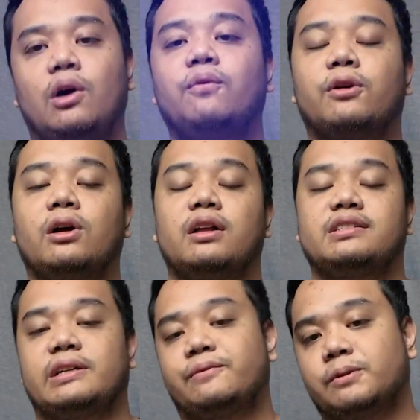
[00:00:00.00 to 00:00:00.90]
Overall,
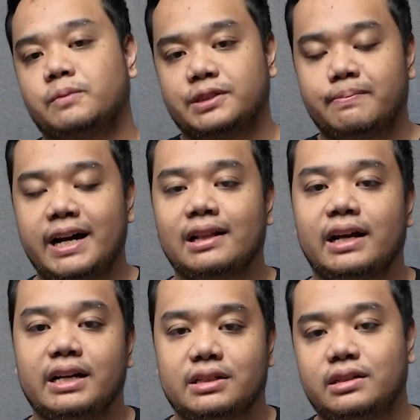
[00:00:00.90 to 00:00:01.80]
aside from this
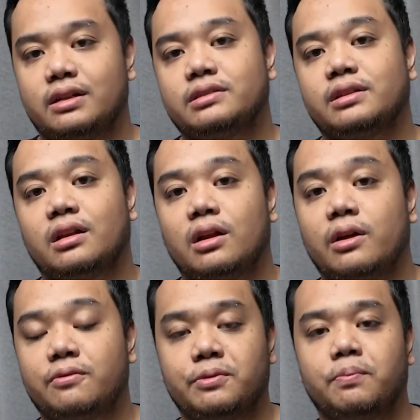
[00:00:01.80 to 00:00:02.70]
backlash, there are still a
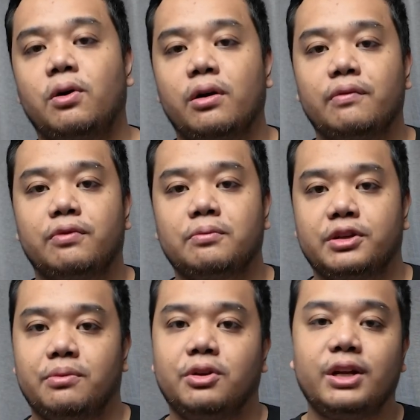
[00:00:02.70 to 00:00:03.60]
lot of support from the
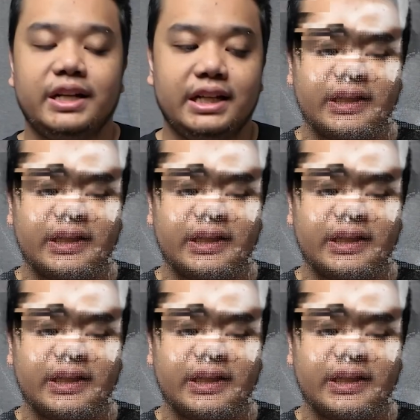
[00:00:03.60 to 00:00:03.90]
community,